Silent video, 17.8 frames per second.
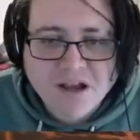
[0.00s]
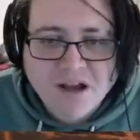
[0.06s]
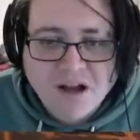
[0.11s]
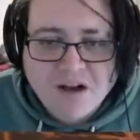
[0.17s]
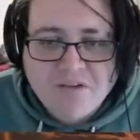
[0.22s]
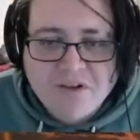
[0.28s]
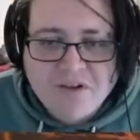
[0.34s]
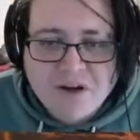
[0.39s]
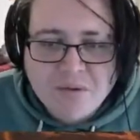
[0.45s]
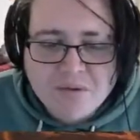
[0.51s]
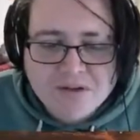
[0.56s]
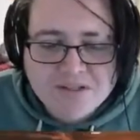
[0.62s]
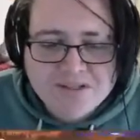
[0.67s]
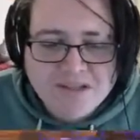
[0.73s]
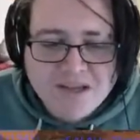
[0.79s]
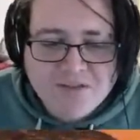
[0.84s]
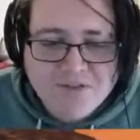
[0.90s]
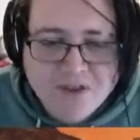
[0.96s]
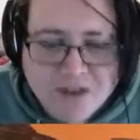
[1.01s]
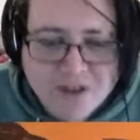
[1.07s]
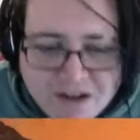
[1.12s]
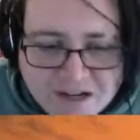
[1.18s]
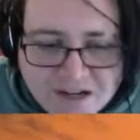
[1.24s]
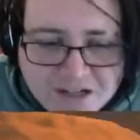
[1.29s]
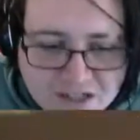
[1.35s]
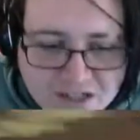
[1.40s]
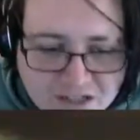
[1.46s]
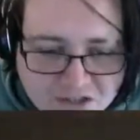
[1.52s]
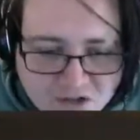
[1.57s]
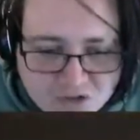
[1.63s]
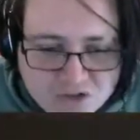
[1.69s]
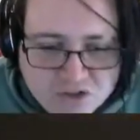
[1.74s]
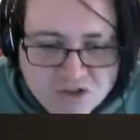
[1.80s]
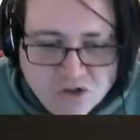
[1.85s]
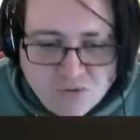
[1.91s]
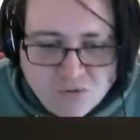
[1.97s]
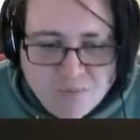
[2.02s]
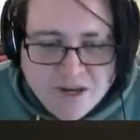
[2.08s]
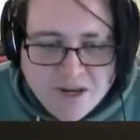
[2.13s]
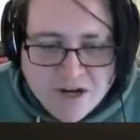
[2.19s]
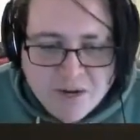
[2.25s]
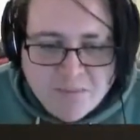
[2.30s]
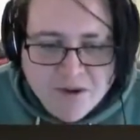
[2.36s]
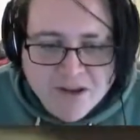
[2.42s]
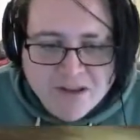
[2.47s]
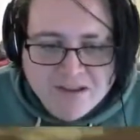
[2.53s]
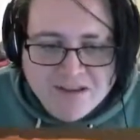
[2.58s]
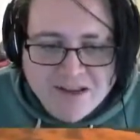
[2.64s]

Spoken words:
I really want to see if I can actually dodge a torpedo by